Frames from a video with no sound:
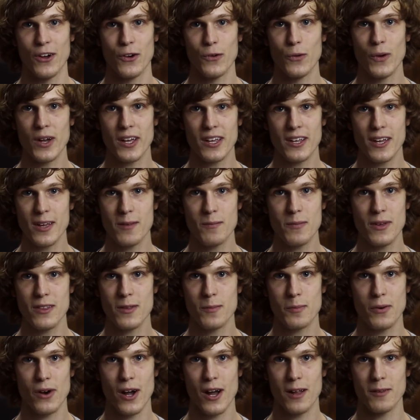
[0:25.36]
What can be the
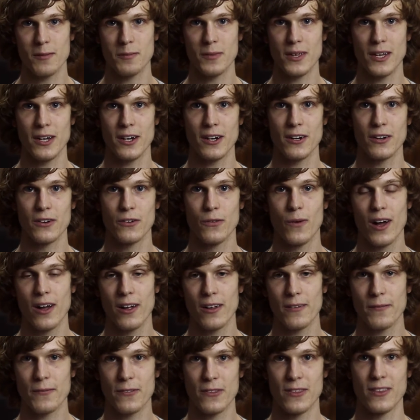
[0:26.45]
problem here?
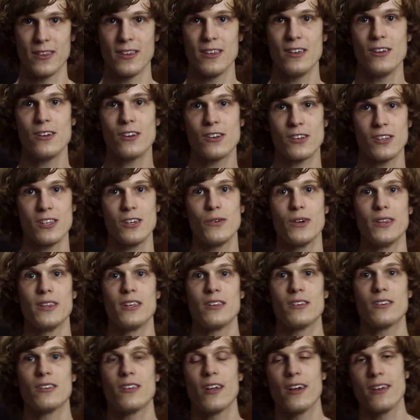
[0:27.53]
Well, usually when
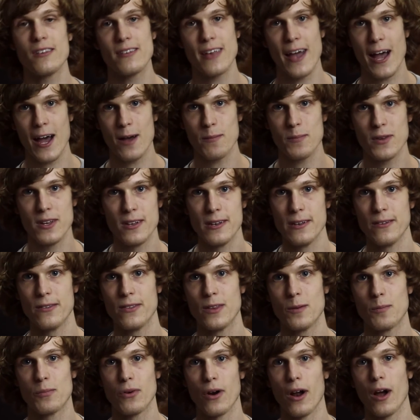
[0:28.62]
this does happen,
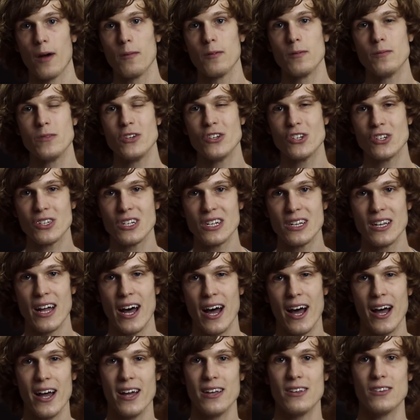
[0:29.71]
the problem usually
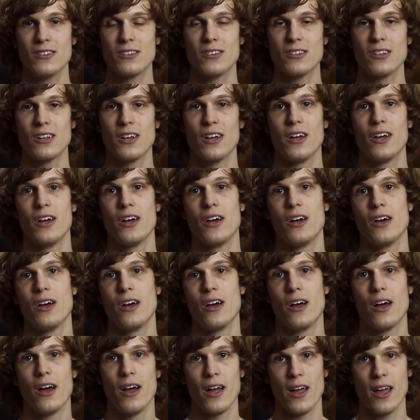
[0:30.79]
lies
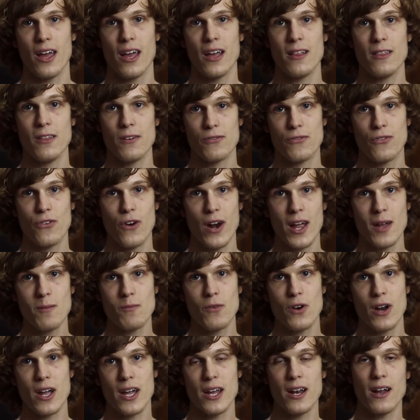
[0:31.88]
in the frame
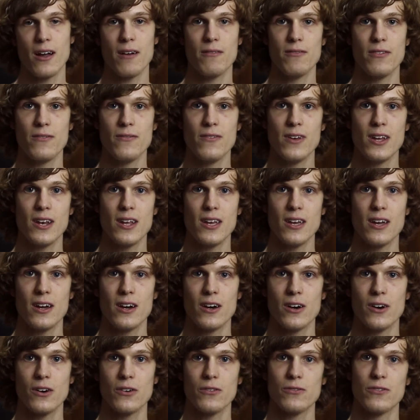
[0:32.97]
rate of the
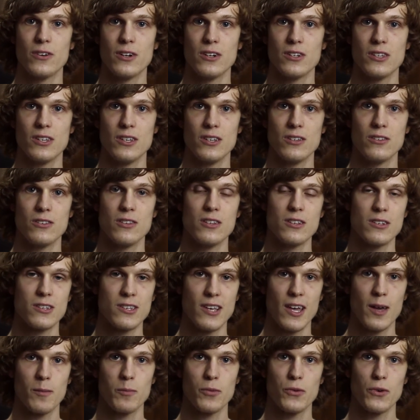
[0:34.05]
video versus the
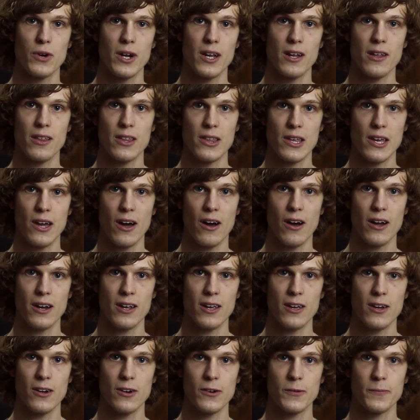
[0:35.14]
sample rate of the
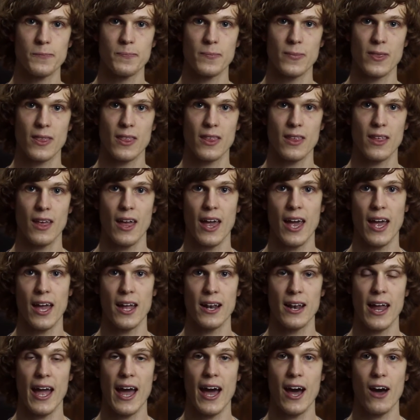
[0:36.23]
audio
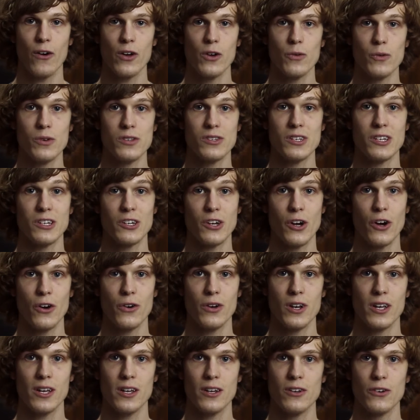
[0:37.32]
and how it was
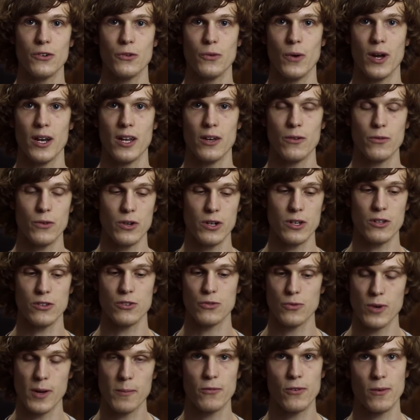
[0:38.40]
encoded when it was
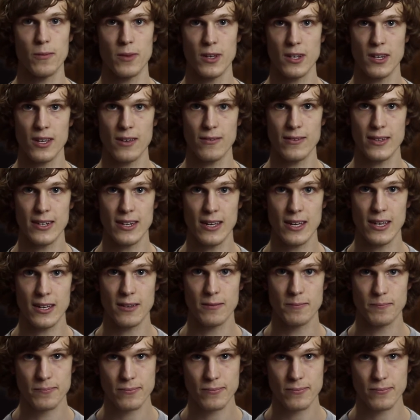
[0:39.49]
ripped from the DVD.